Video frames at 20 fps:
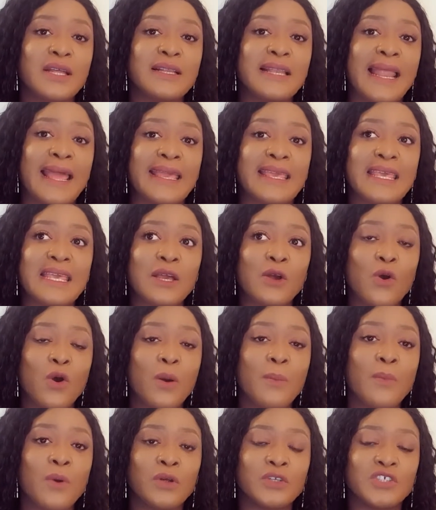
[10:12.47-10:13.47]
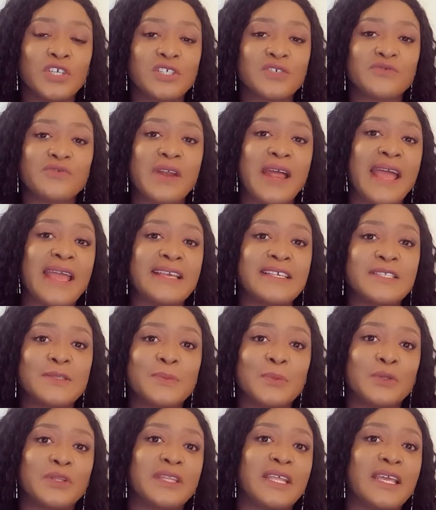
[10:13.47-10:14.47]
like in common, just rice,
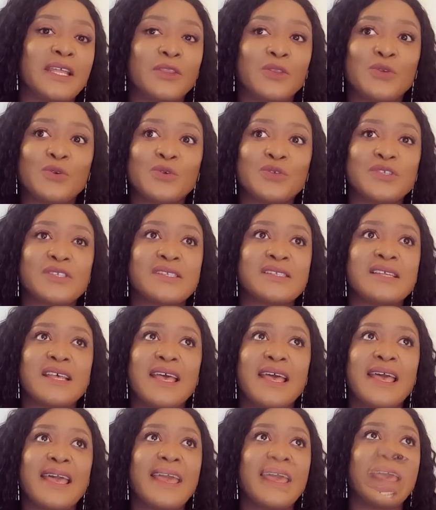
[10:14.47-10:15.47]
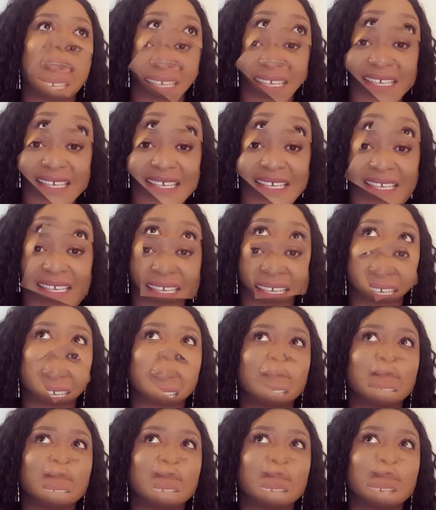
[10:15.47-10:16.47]
potatoes,
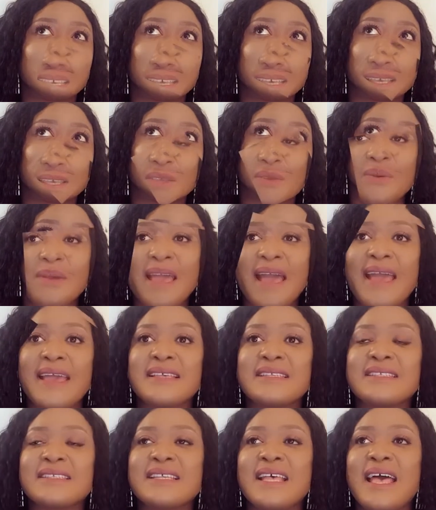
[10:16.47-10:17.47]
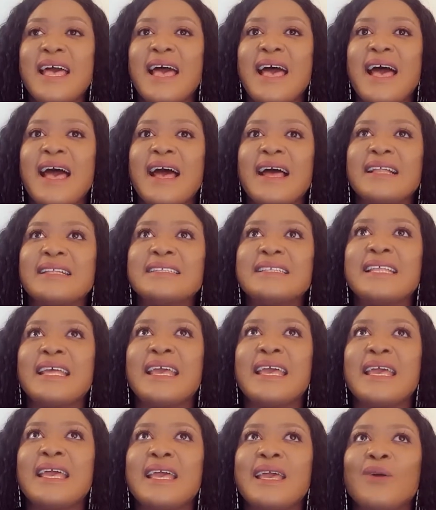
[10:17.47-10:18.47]
see you guys. And
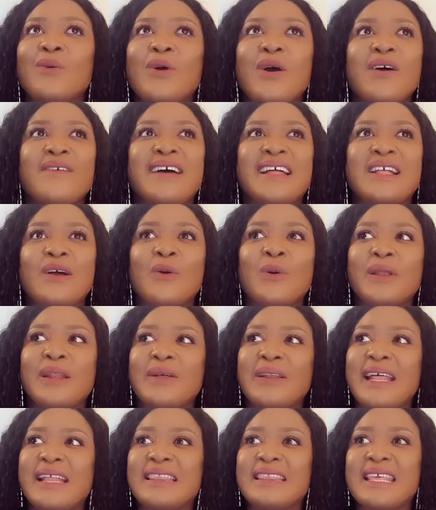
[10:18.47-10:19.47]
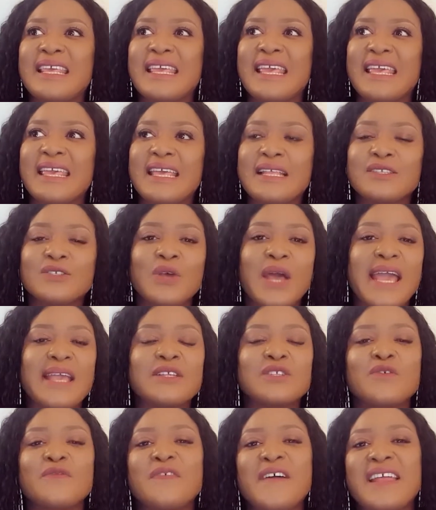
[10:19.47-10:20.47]
what other thing again? So I
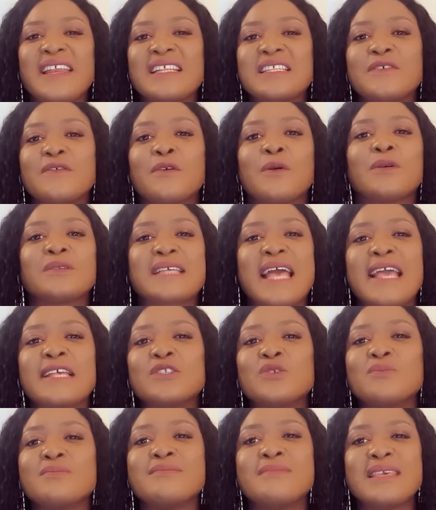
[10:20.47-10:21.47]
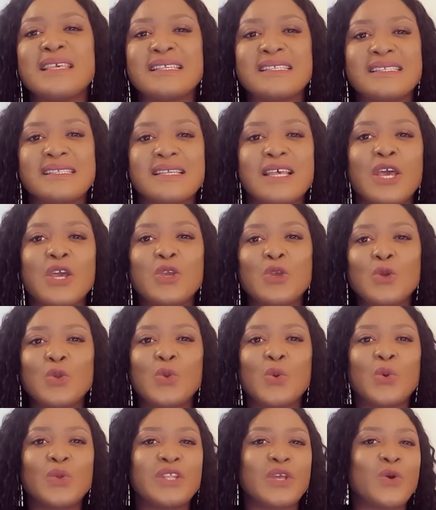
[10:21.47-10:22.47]
used to find it difficult. I used to miss, you
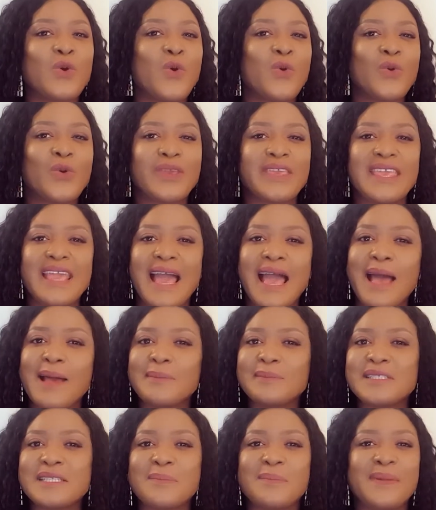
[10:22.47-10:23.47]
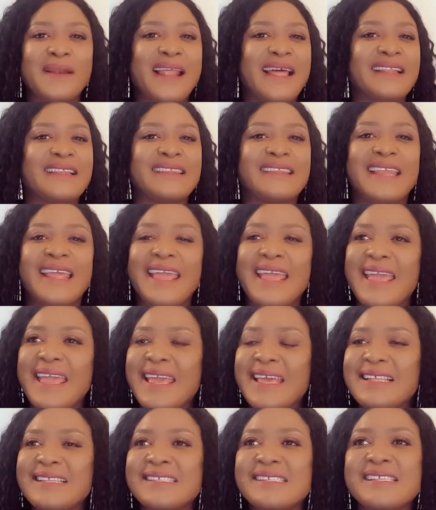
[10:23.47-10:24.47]
know, the cocoyams, the
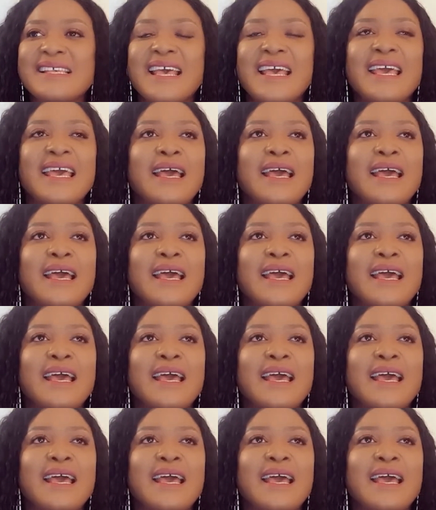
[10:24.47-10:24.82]
plantains.